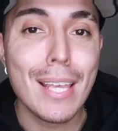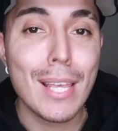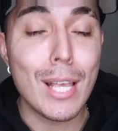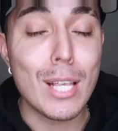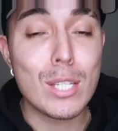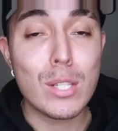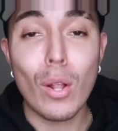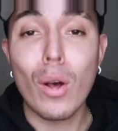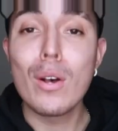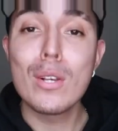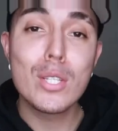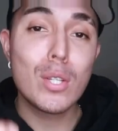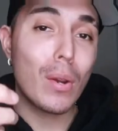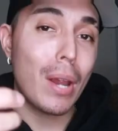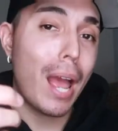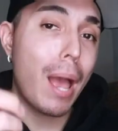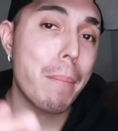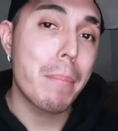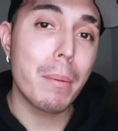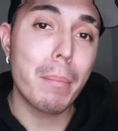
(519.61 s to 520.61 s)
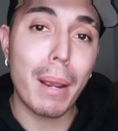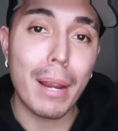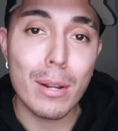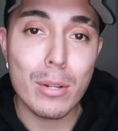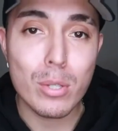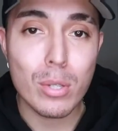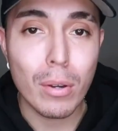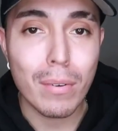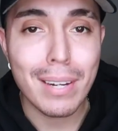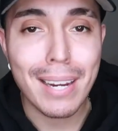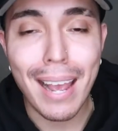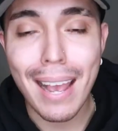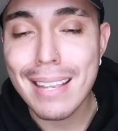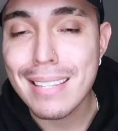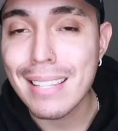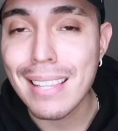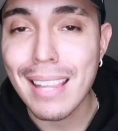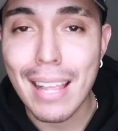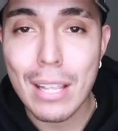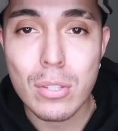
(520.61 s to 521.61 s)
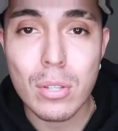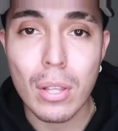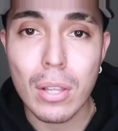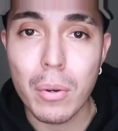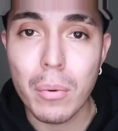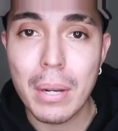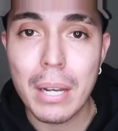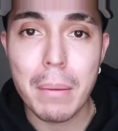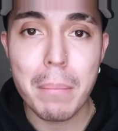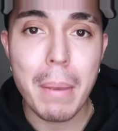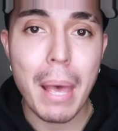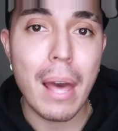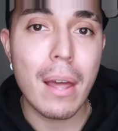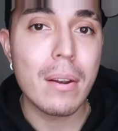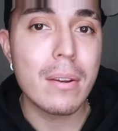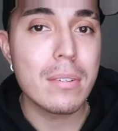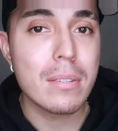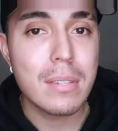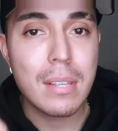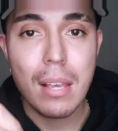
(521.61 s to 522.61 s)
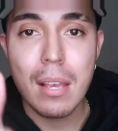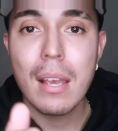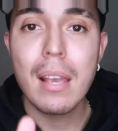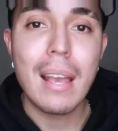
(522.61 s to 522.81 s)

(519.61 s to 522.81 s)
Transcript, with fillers: as long as you're happy by yourself, guys, and that's all that really matters.